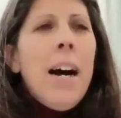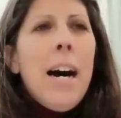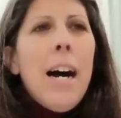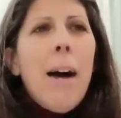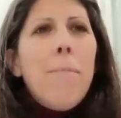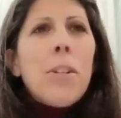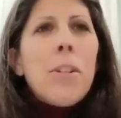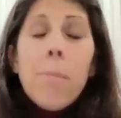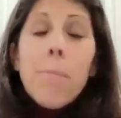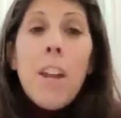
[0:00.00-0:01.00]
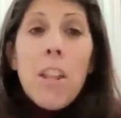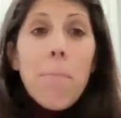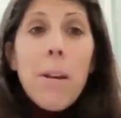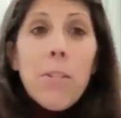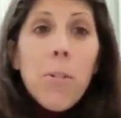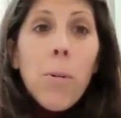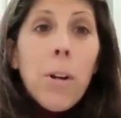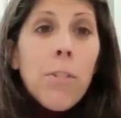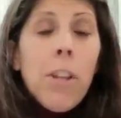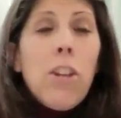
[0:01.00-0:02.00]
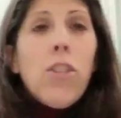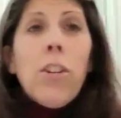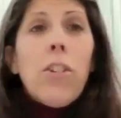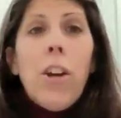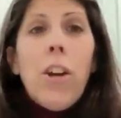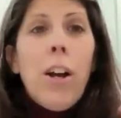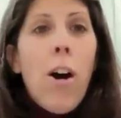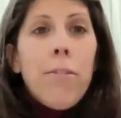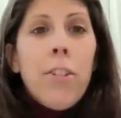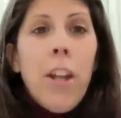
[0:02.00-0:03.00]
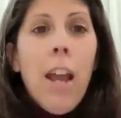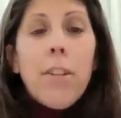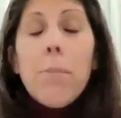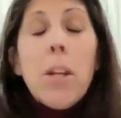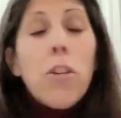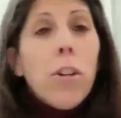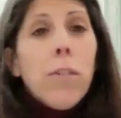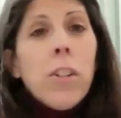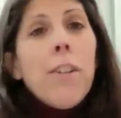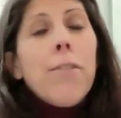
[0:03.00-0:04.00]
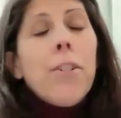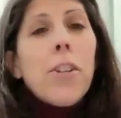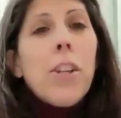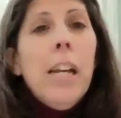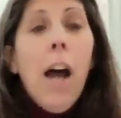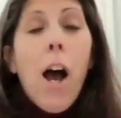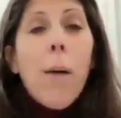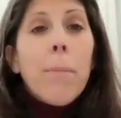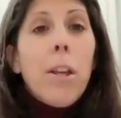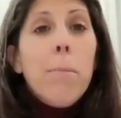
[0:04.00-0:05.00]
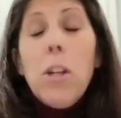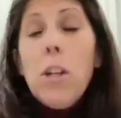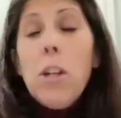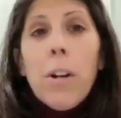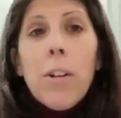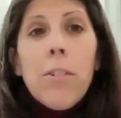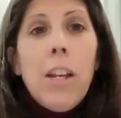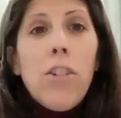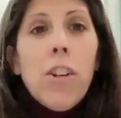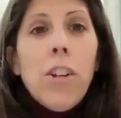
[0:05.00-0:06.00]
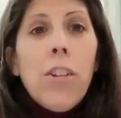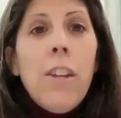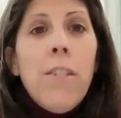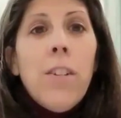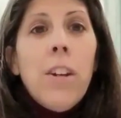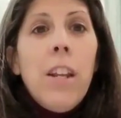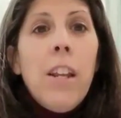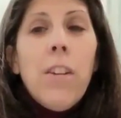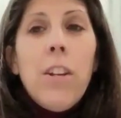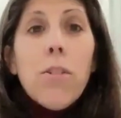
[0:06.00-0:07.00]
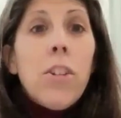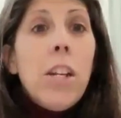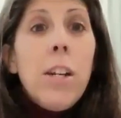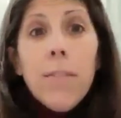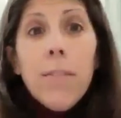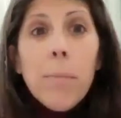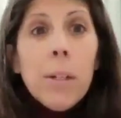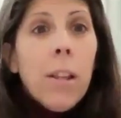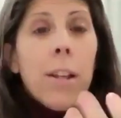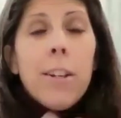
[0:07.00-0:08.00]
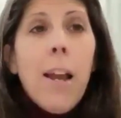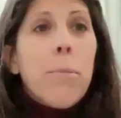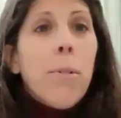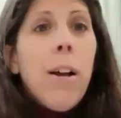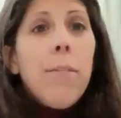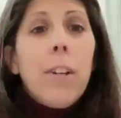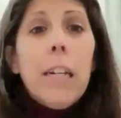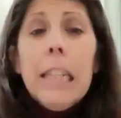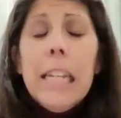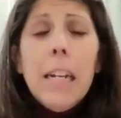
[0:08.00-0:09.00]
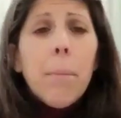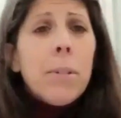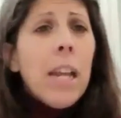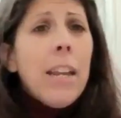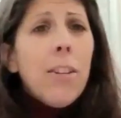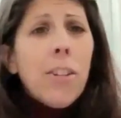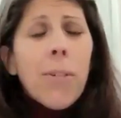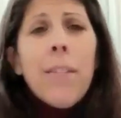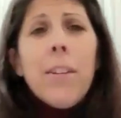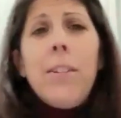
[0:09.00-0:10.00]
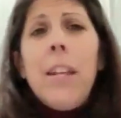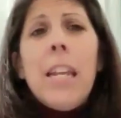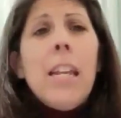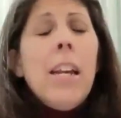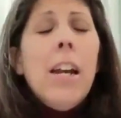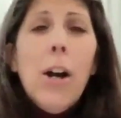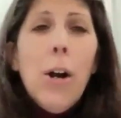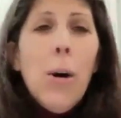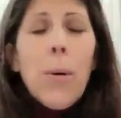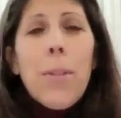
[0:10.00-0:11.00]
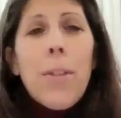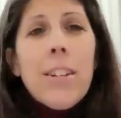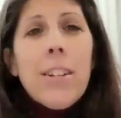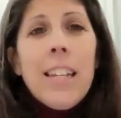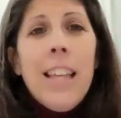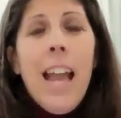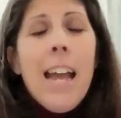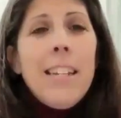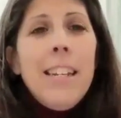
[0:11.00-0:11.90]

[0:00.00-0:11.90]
Obviously, some faith-based organizations often have community service efforts. Community organizations, even your city government, a lot of times will have cleanup days around the city or things like that.